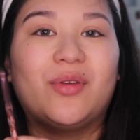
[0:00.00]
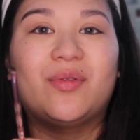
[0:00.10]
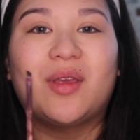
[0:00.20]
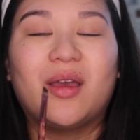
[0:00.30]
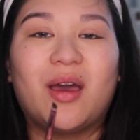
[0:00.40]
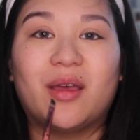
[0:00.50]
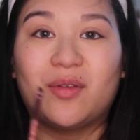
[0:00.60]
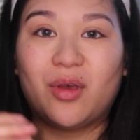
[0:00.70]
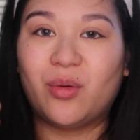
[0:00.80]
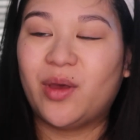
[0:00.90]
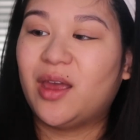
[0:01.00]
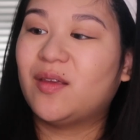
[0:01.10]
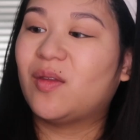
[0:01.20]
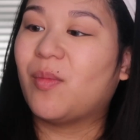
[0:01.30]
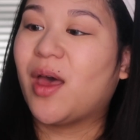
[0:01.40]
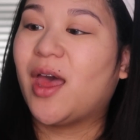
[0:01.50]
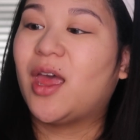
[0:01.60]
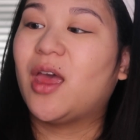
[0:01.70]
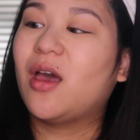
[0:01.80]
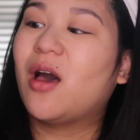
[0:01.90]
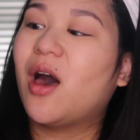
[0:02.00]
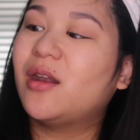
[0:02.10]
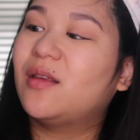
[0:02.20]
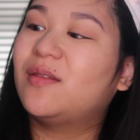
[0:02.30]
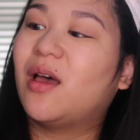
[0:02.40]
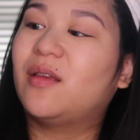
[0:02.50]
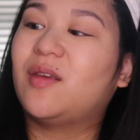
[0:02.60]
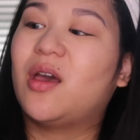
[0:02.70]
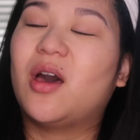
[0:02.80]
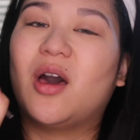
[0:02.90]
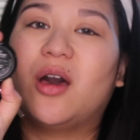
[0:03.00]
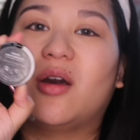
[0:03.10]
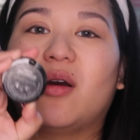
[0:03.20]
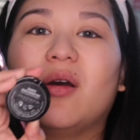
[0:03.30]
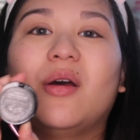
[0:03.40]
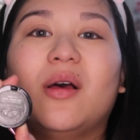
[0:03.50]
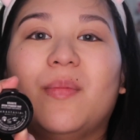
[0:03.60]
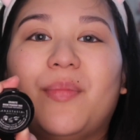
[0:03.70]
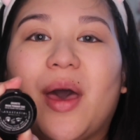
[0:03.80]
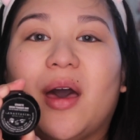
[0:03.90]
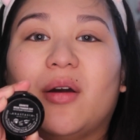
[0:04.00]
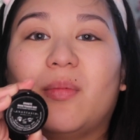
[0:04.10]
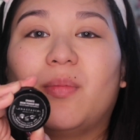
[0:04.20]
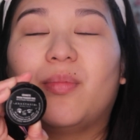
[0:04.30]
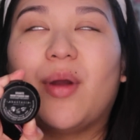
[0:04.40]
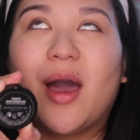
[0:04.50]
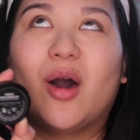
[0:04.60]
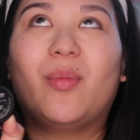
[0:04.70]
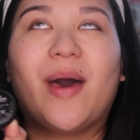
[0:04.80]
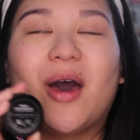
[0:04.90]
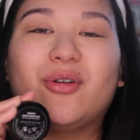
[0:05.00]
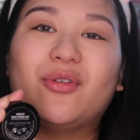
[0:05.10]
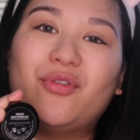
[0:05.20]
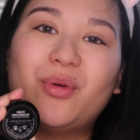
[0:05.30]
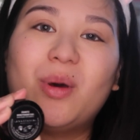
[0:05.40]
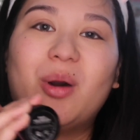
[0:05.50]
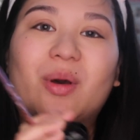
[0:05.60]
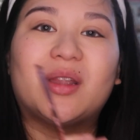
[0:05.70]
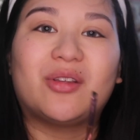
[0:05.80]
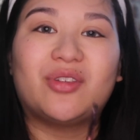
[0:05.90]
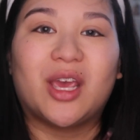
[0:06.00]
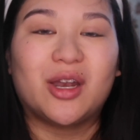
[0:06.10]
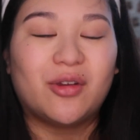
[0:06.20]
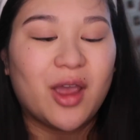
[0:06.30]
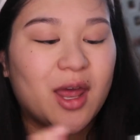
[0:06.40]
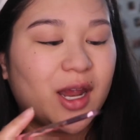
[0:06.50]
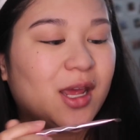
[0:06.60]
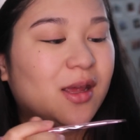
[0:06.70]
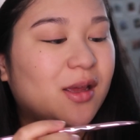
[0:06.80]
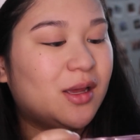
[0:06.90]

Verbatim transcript: I'm using, as always, my Anastasia Brow Powder Duo in the shade Granite.